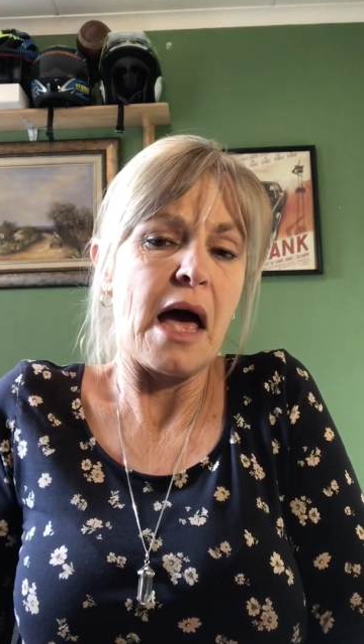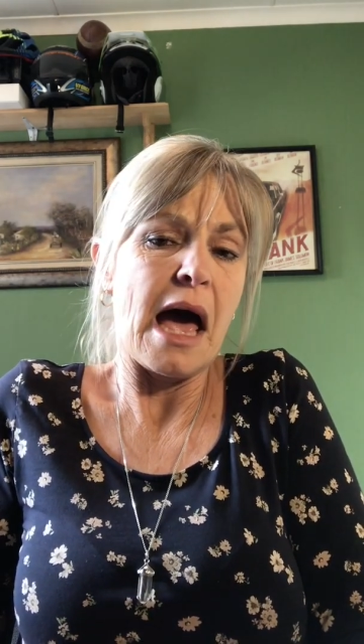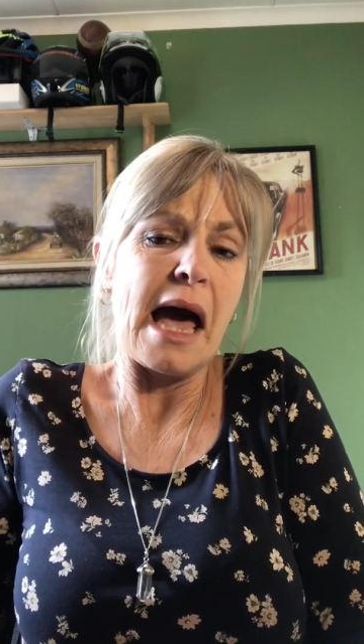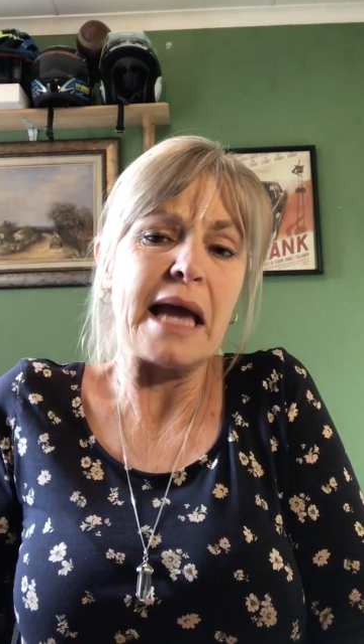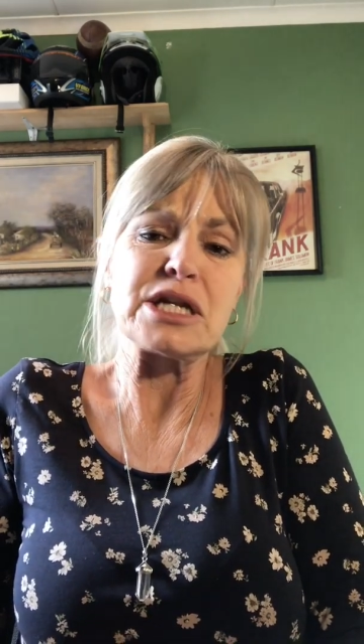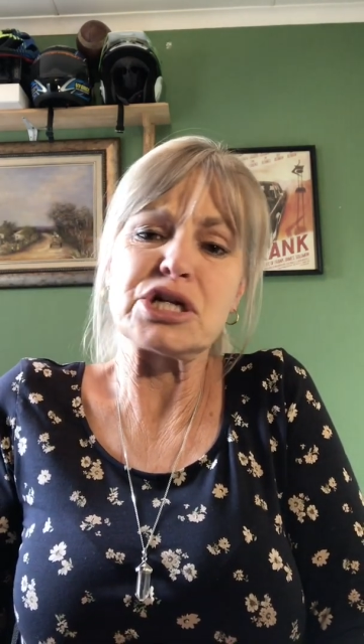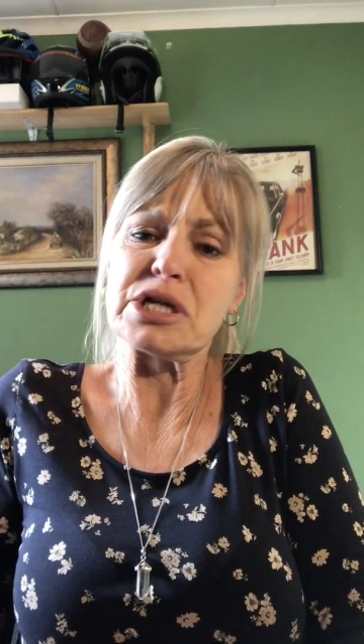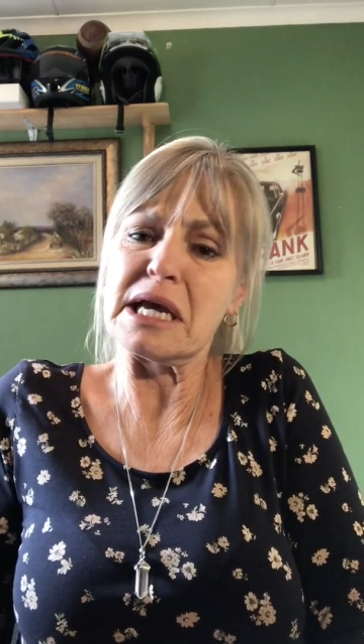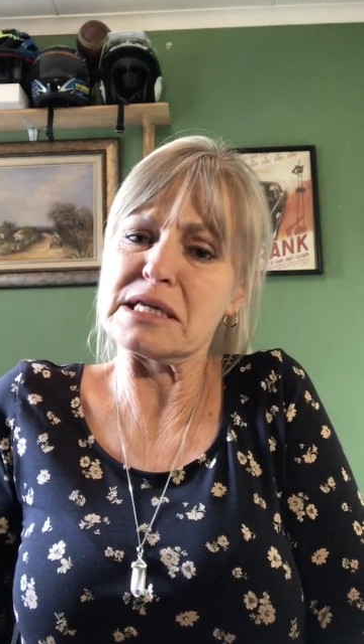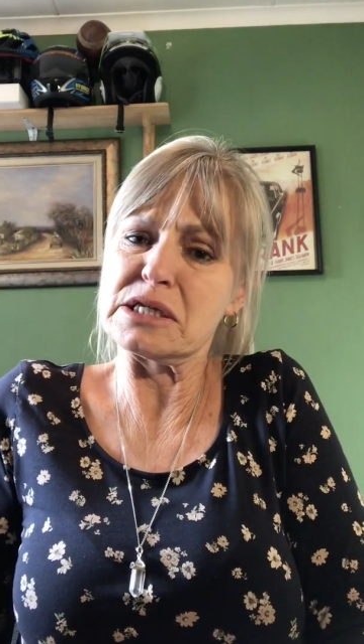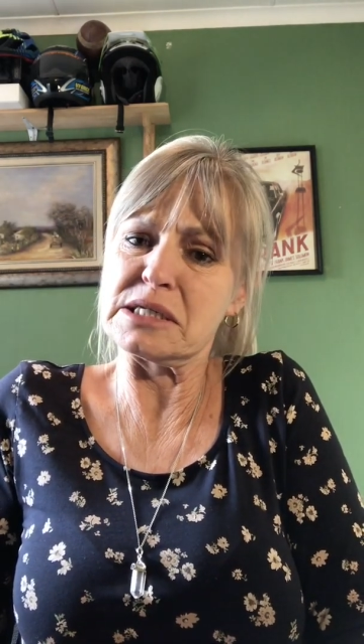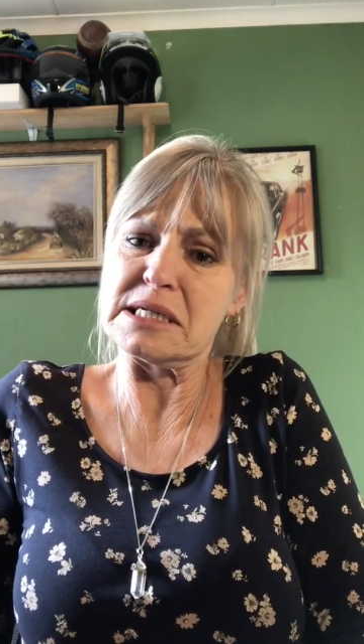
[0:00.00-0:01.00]
I
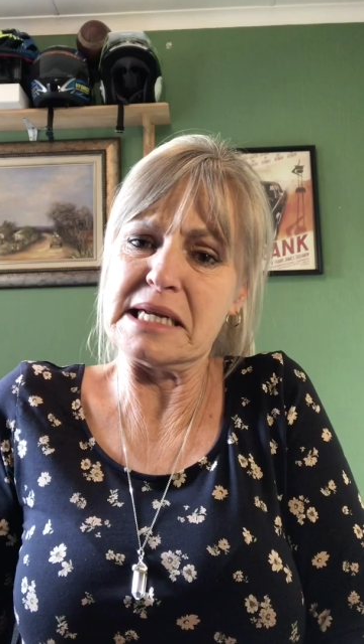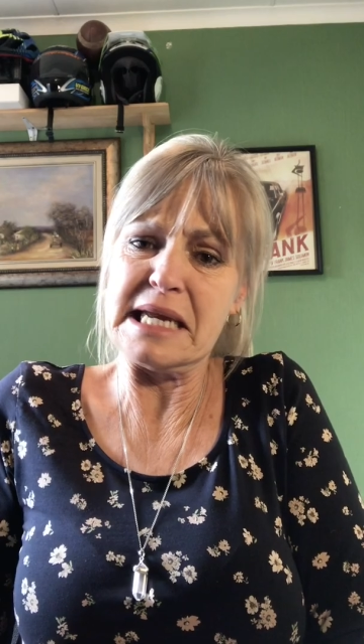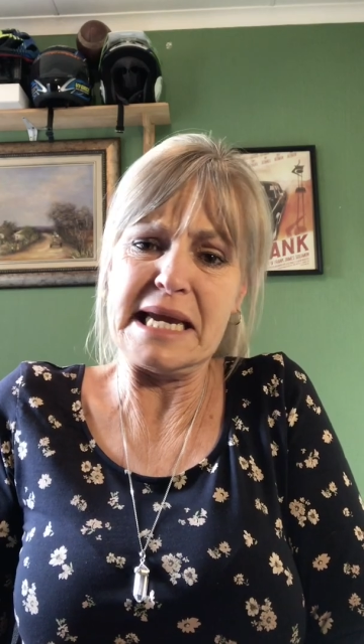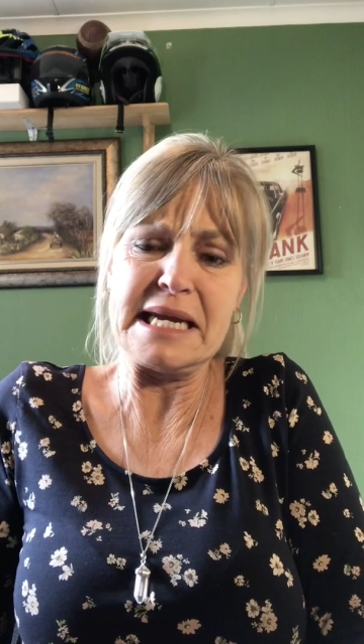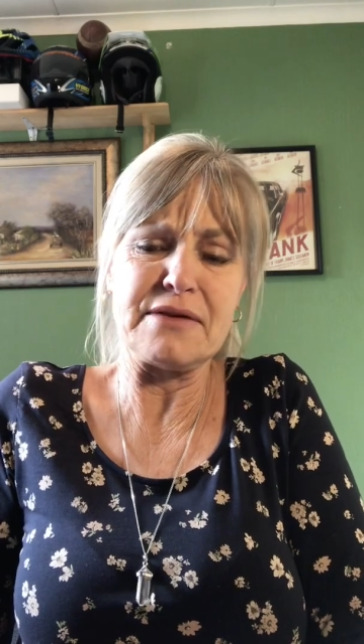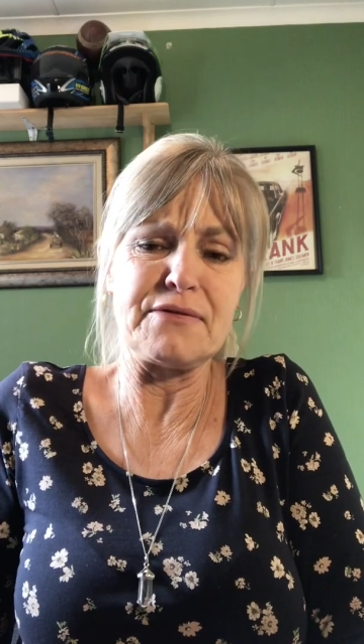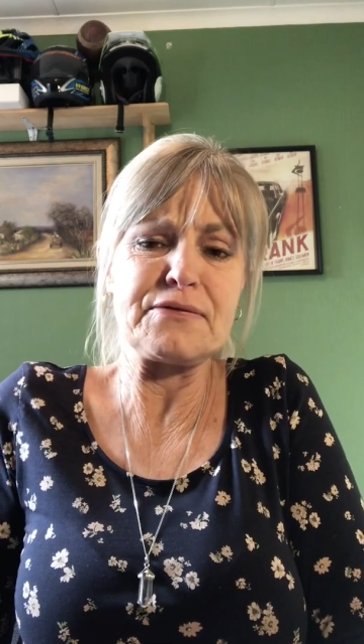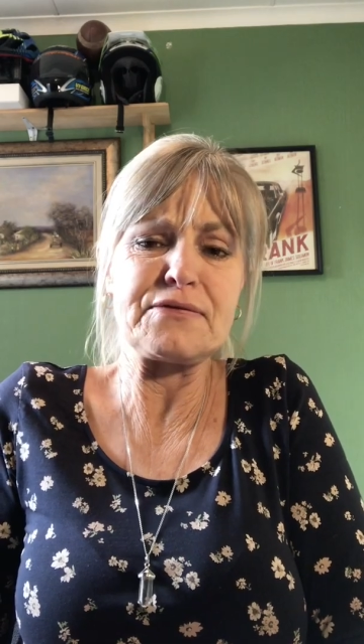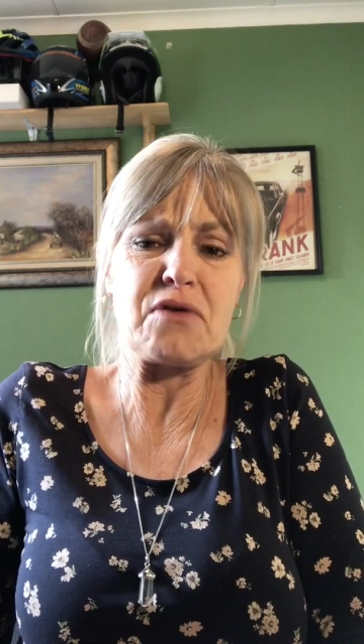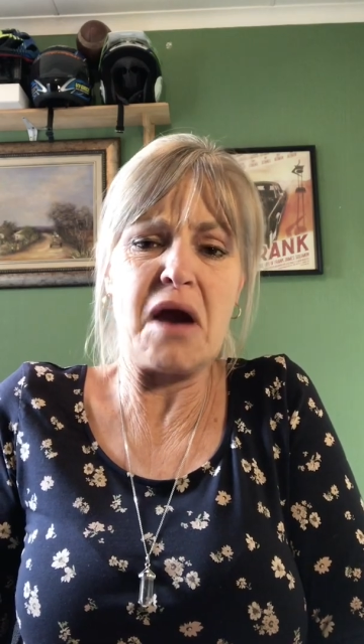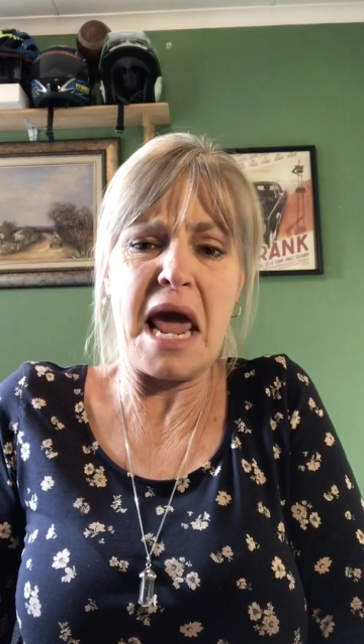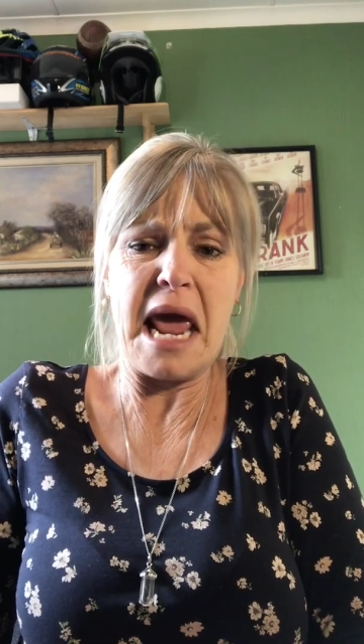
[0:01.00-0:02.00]
just need a
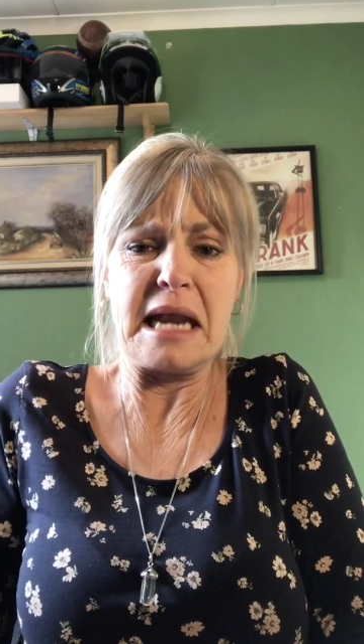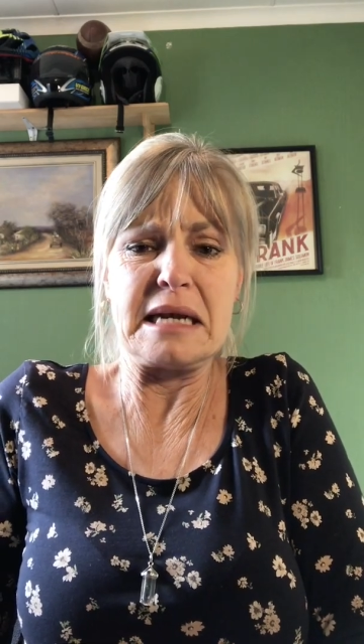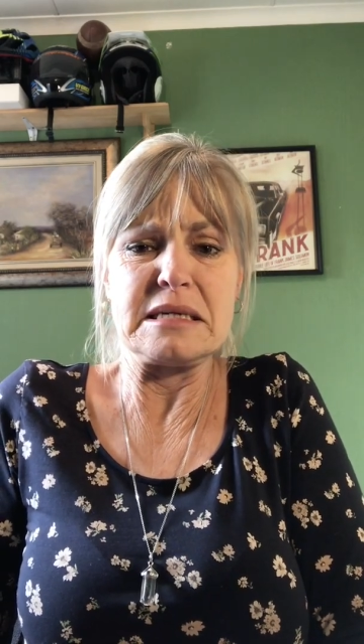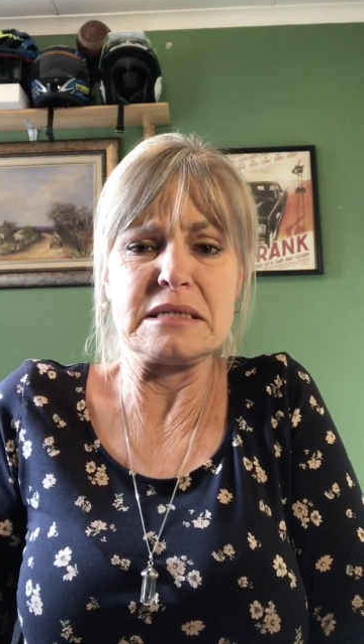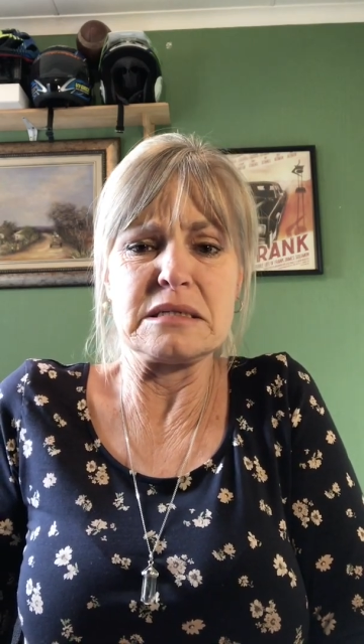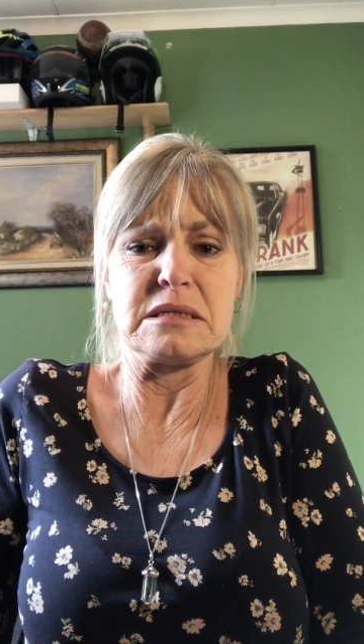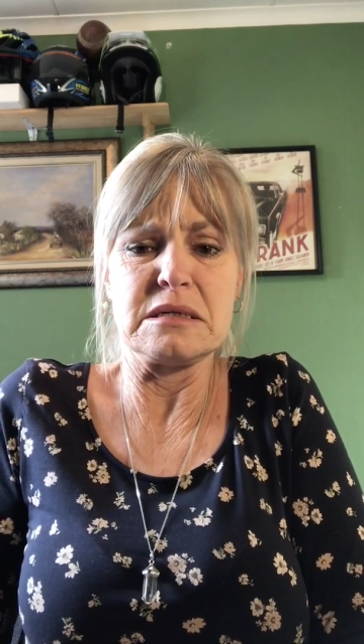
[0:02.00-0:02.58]
friend.